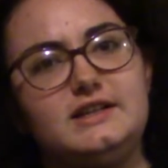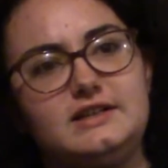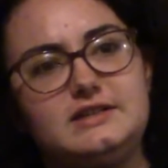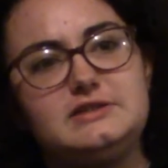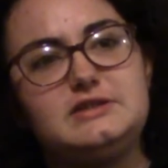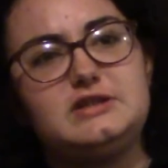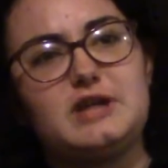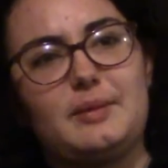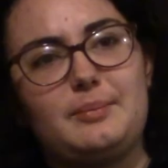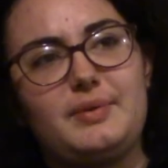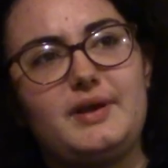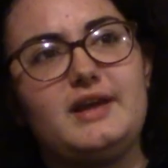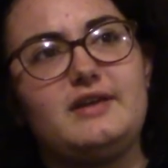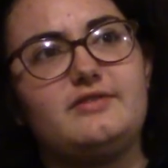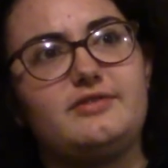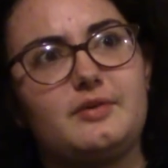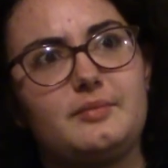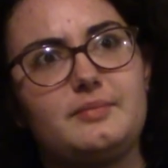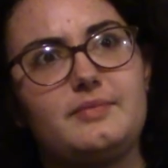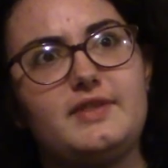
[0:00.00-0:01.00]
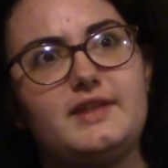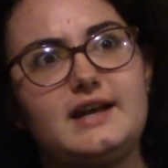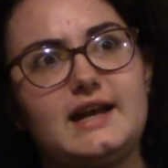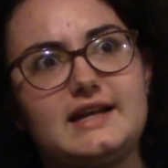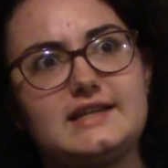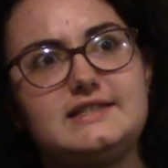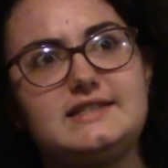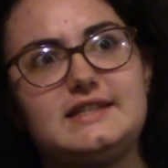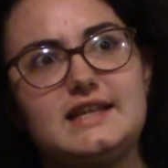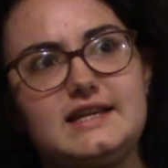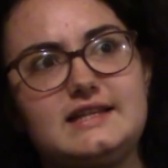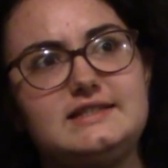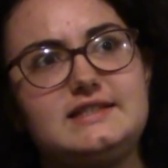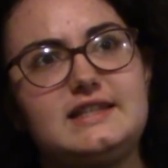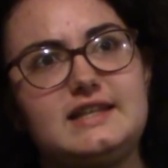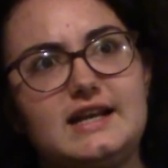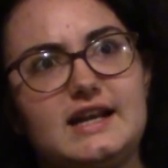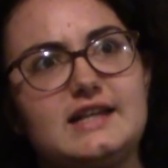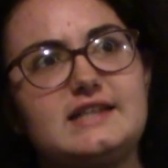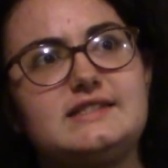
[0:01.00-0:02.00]
jumping from the next thing to
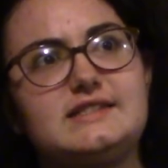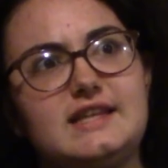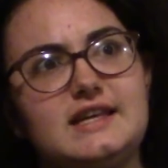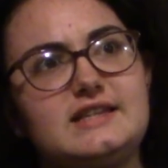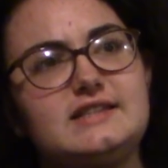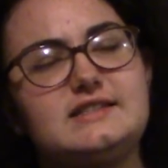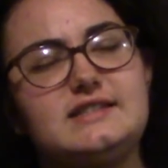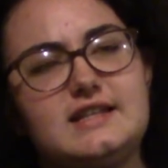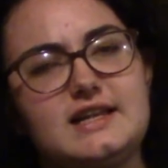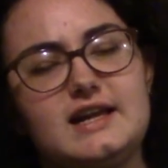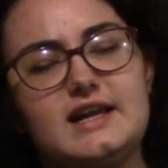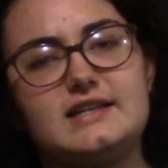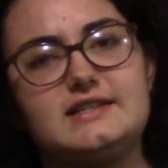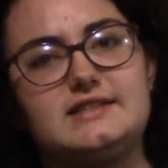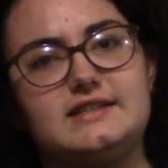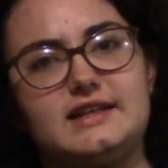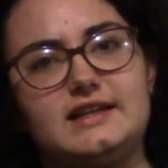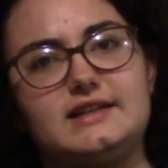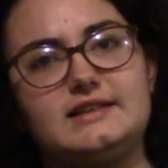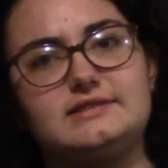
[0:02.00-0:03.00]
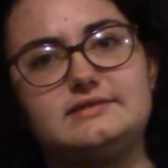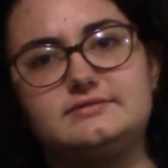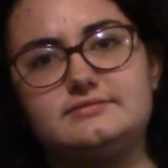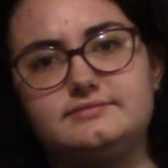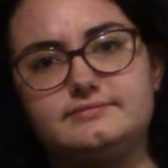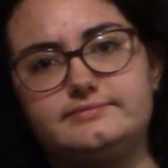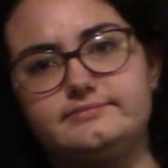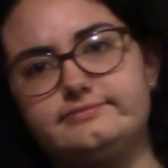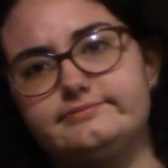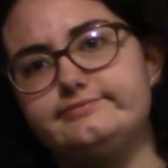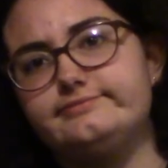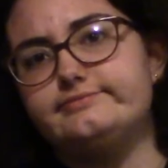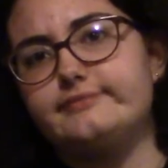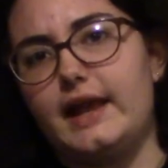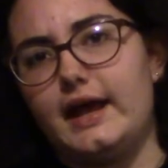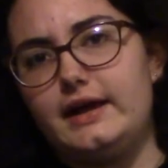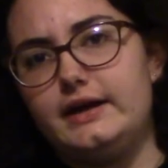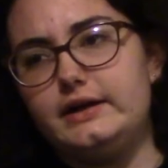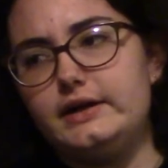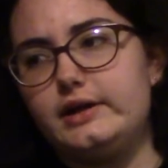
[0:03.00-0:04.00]
the next thing to the next thing.
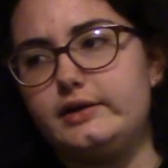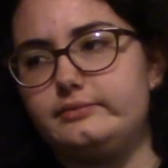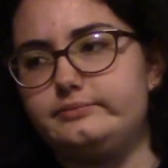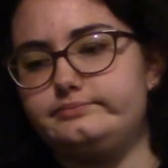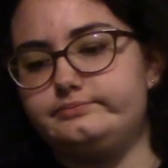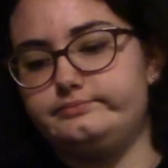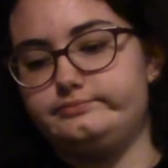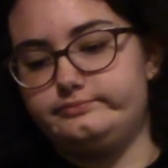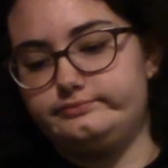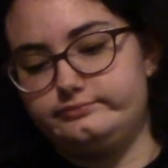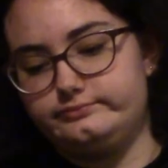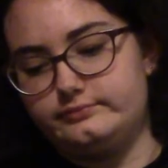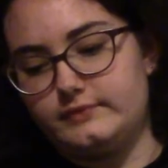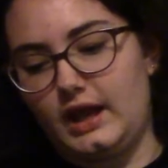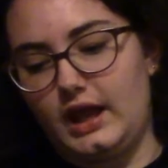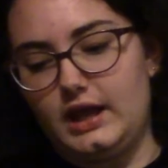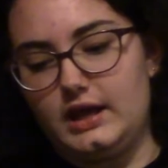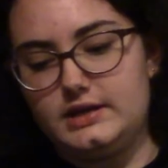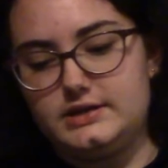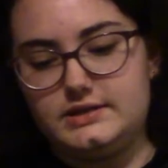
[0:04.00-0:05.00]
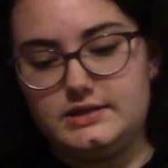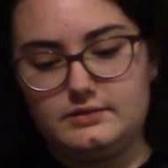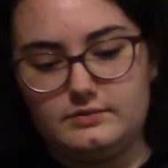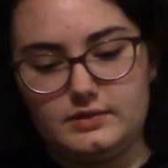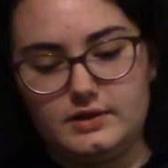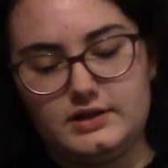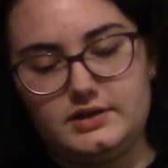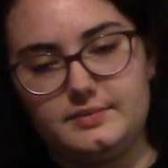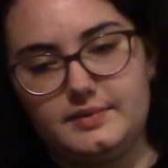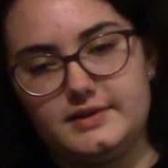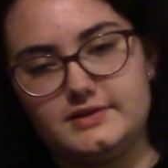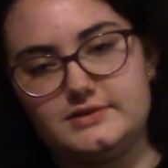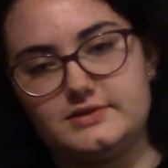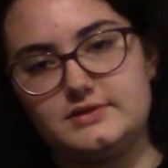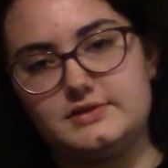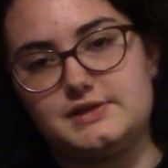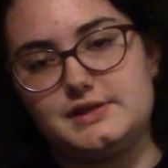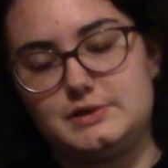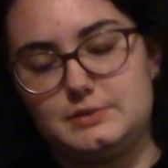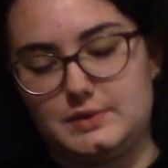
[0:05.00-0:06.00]
I don't know. I guess it really depends on
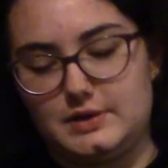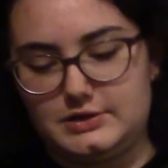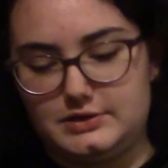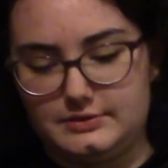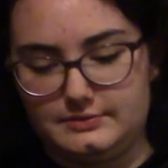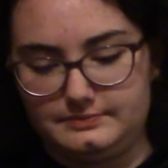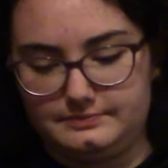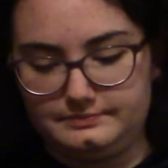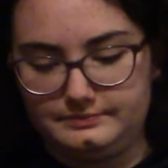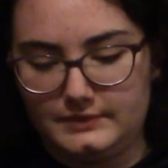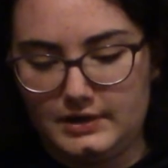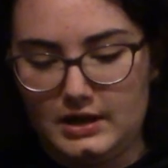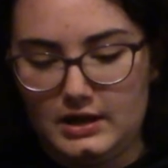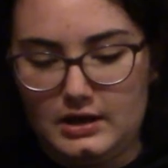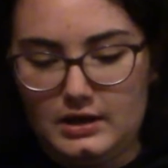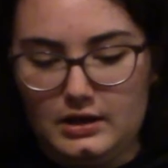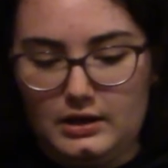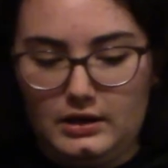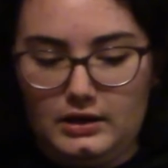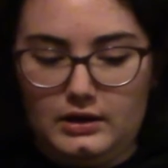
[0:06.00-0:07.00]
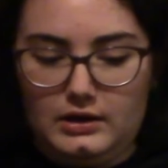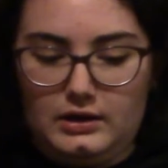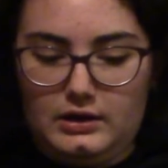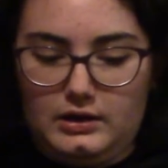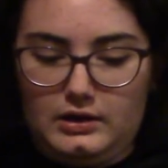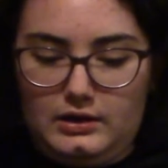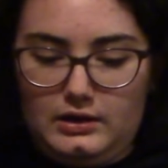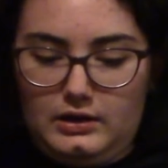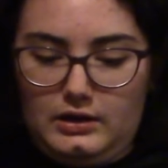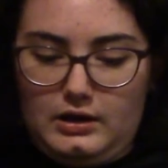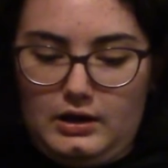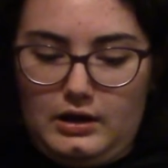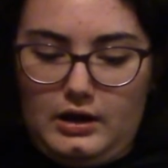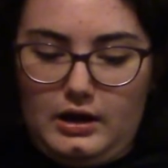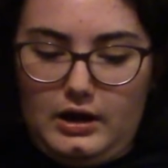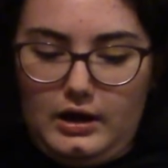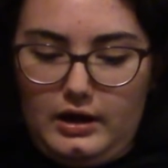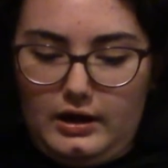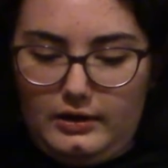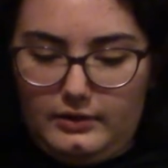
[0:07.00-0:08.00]
the situation.
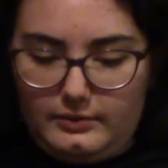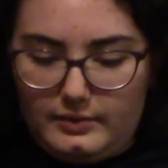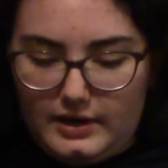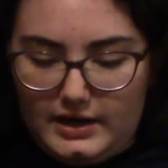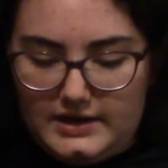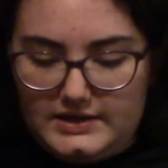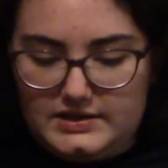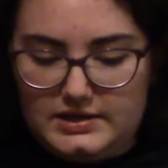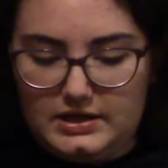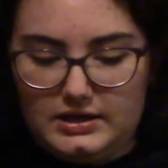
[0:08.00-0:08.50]
All right.